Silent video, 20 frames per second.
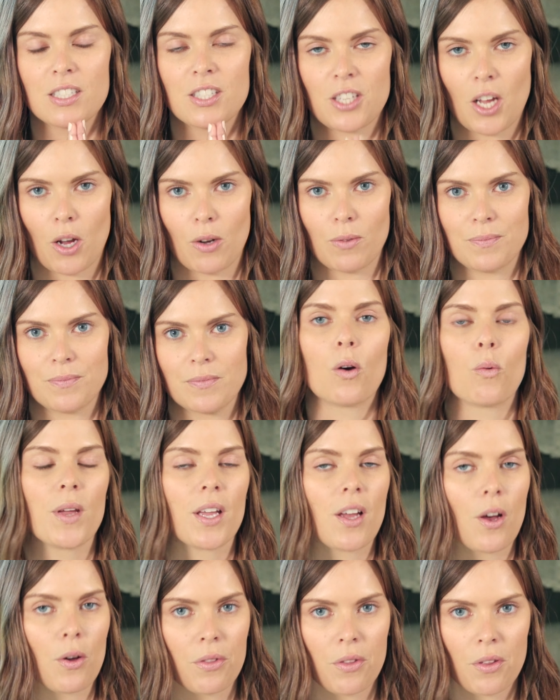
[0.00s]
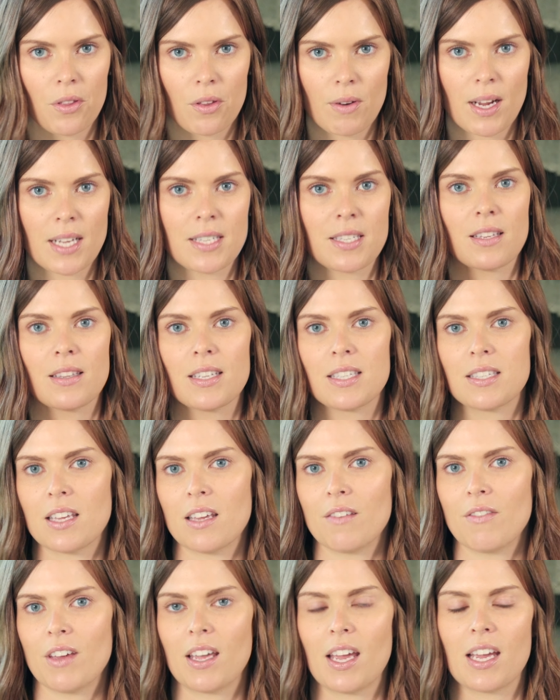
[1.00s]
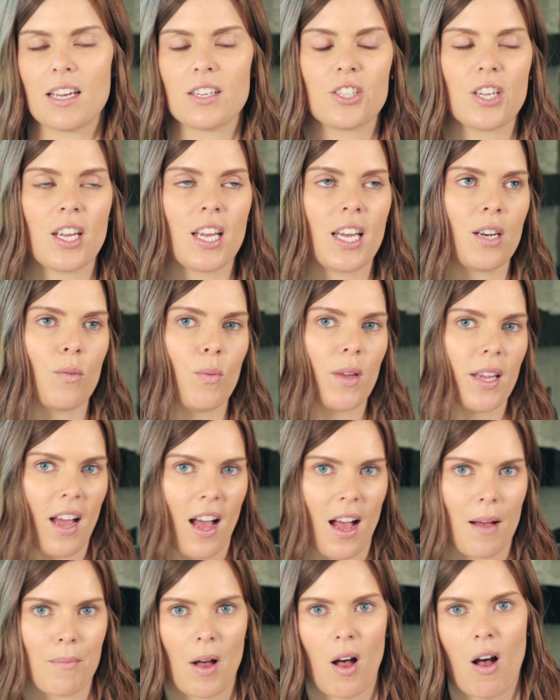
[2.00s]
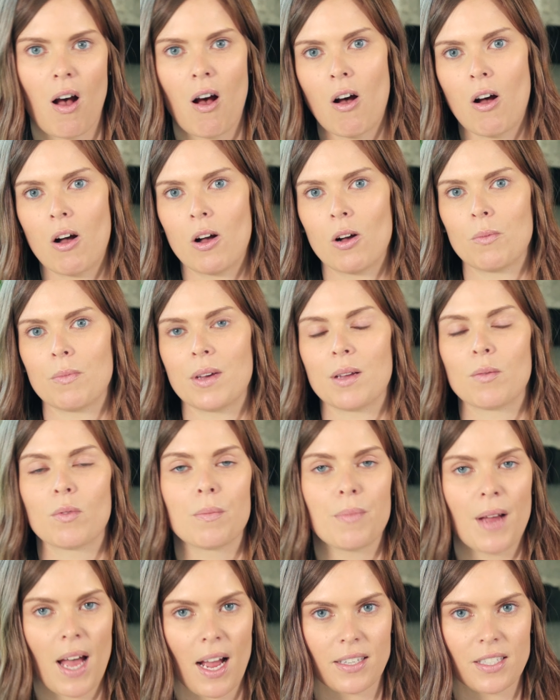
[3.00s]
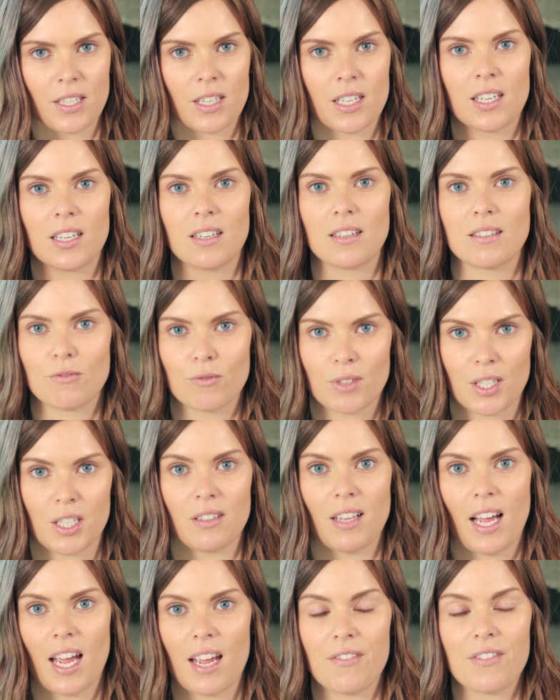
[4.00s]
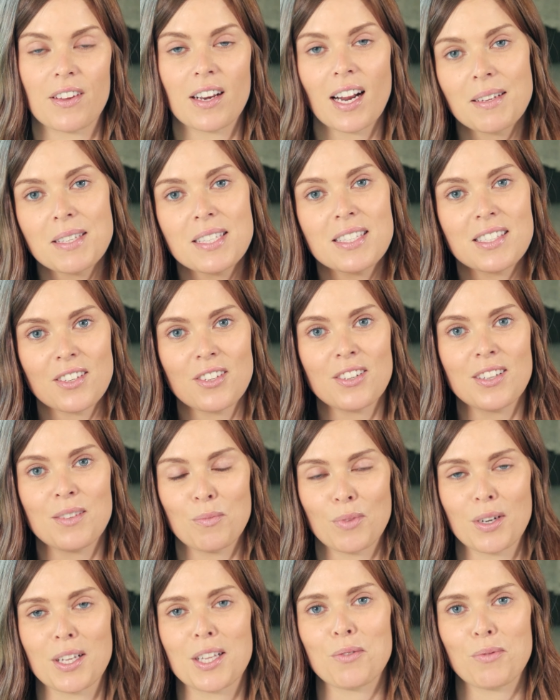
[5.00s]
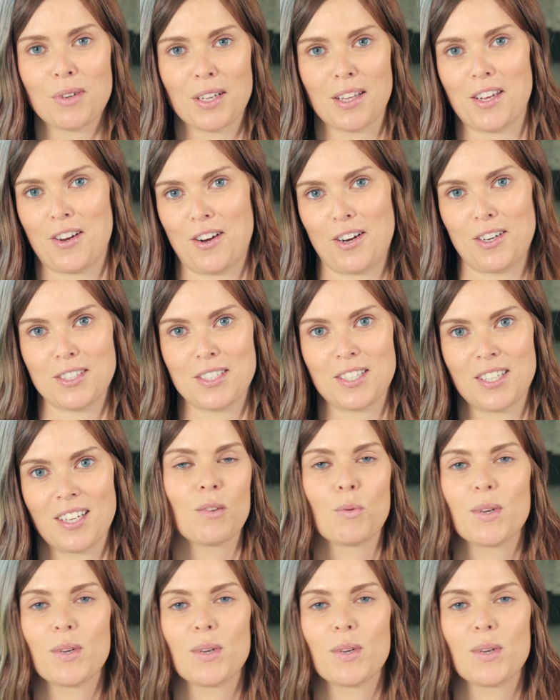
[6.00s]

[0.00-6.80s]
So we go through the rest of the ski vacation, we come home and we're back to real life. And I still am really, really hurt.